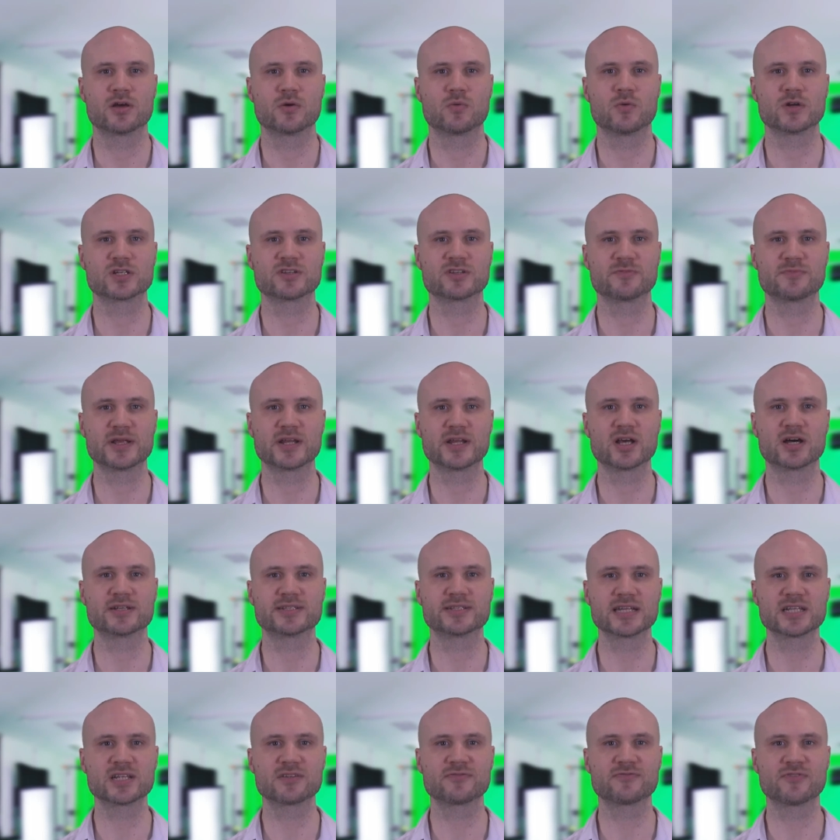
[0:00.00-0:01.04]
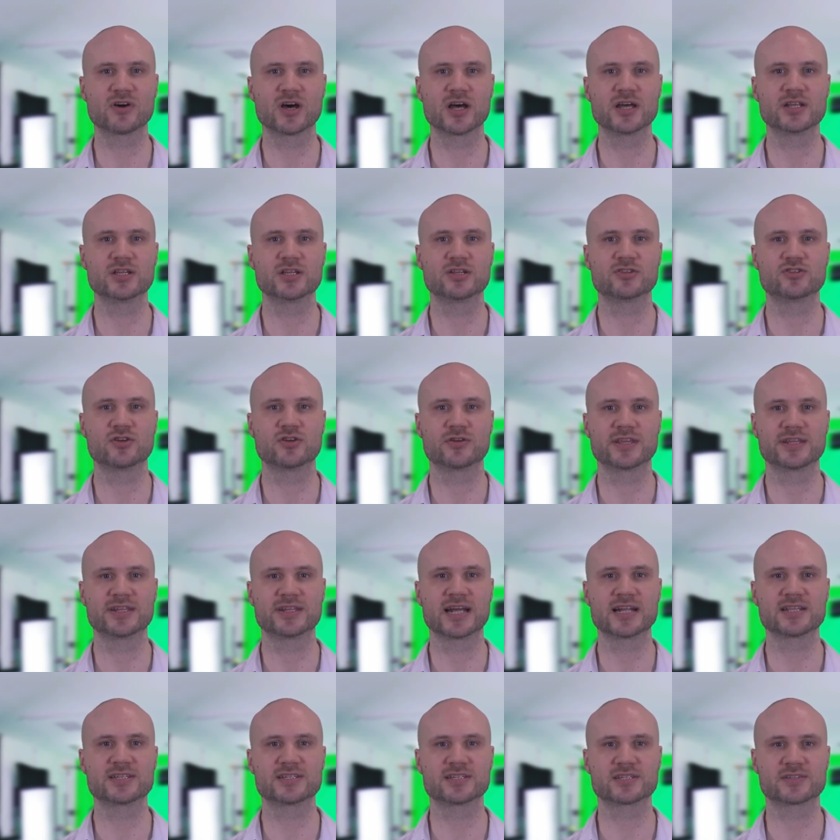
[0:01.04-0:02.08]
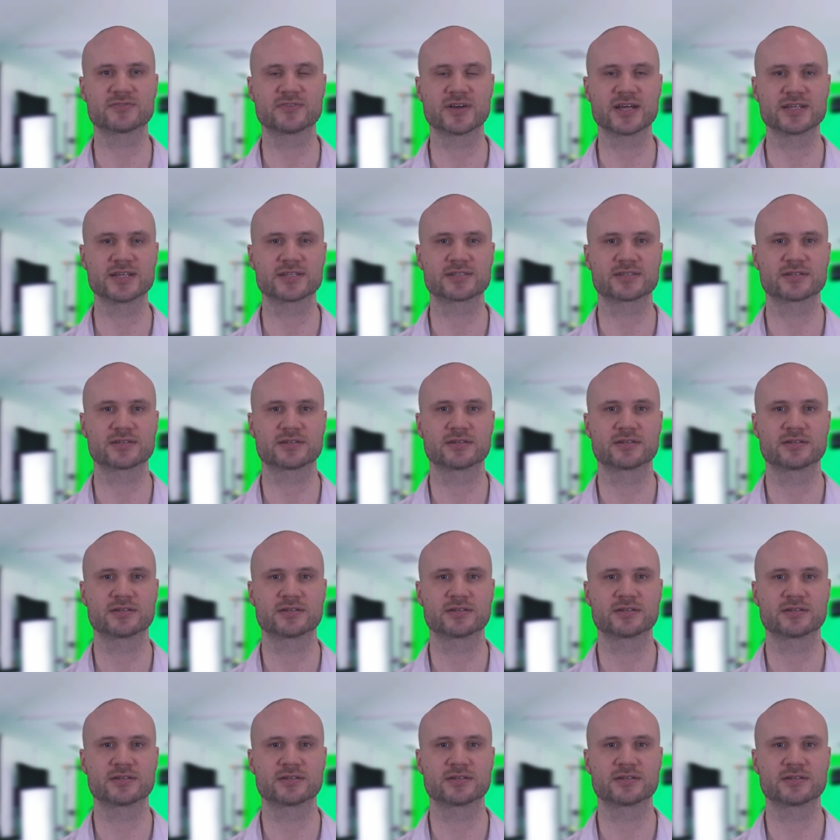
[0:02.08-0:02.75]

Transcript: which have been identified during the analysis phase.